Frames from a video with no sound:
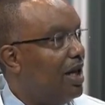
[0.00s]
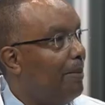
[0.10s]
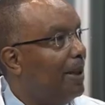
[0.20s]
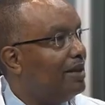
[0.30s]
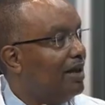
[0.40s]

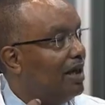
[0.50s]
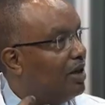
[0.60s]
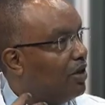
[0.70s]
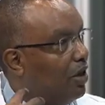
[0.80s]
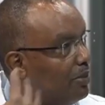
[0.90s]
but
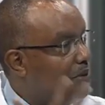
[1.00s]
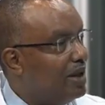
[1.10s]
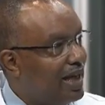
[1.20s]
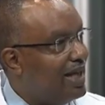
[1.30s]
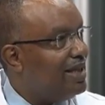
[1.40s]

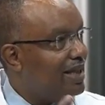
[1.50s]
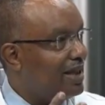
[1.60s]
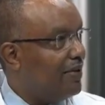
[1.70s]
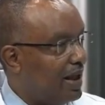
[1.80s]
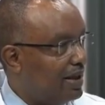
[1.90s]
communicating
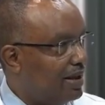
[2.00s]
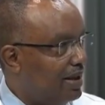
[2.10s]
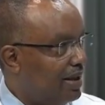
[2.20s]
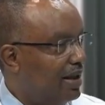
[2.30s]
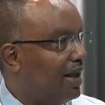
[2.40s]

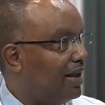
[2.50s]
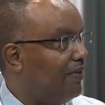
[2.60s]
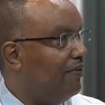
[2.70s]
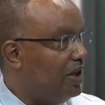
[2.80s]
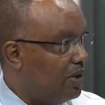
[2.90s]
directly like a
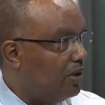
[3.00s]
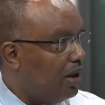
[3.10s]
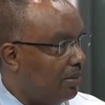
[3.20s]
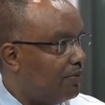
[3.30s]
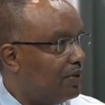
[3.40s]
video
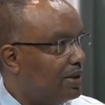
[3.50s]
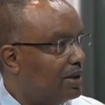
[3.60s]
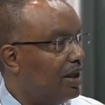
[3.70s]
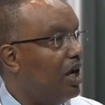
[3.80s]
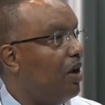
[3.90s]
conference
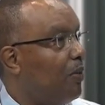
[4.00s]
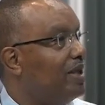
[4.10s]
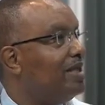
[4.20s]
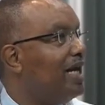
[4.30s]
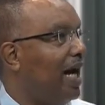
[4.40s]

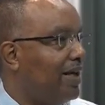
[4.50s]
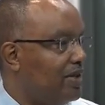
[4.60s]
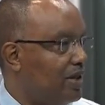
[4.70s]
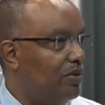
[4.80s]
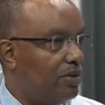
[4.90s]
with the ICUs